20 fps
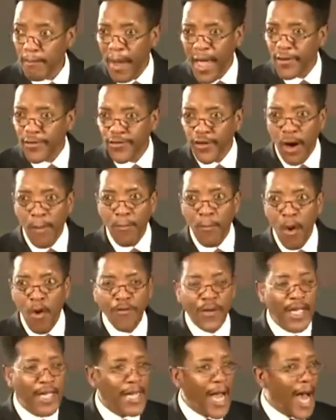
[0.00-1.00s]
based on
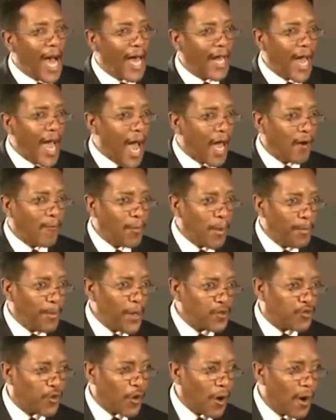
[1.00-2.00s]
moving God out of the
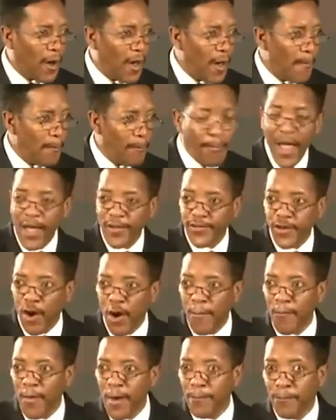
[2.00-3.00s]
picture based
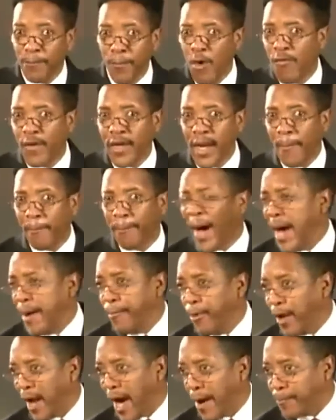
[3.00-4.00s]
on removing the
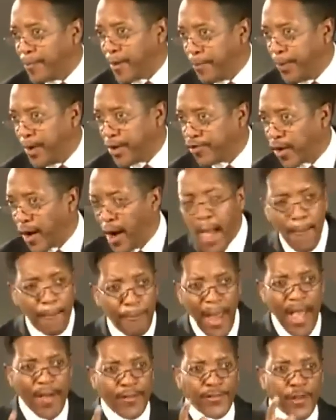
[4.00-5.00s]
Bible off the picture,
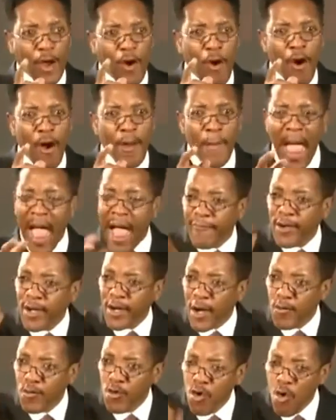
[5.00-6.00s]
based on
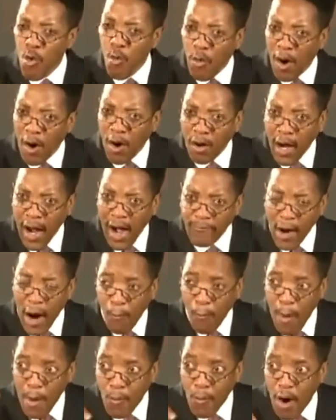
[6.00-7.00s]
having a new world, gov-
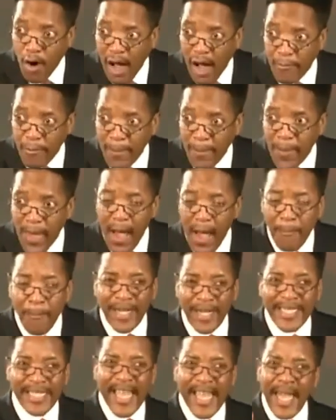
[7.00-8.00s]
a one world government,
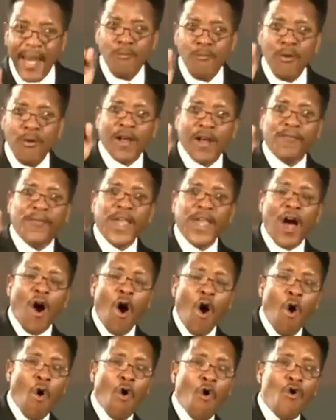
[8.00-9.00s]
but getting rid of the
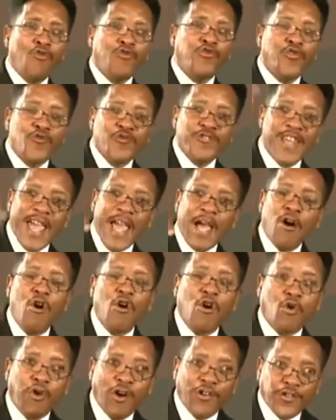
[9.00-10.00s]
old
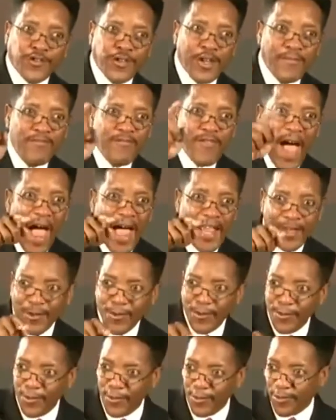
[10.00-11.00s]
Judeo Christian
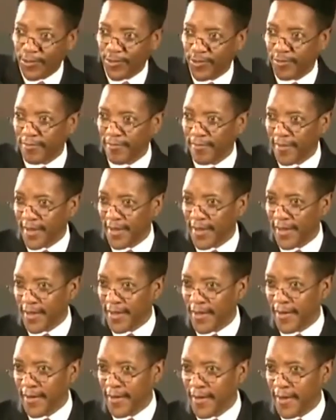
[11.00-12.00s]
values.
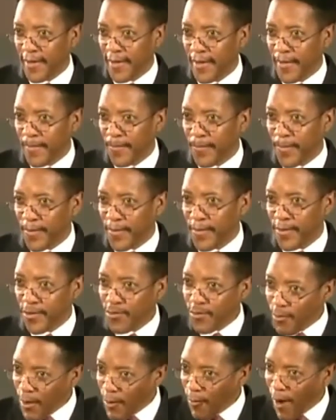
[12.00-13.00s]

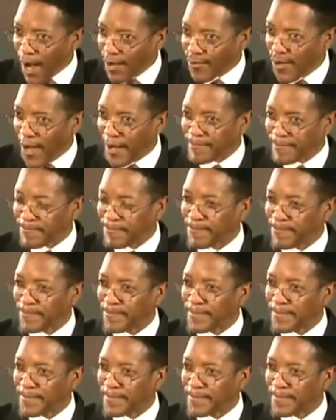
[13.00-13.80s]
So we're watching.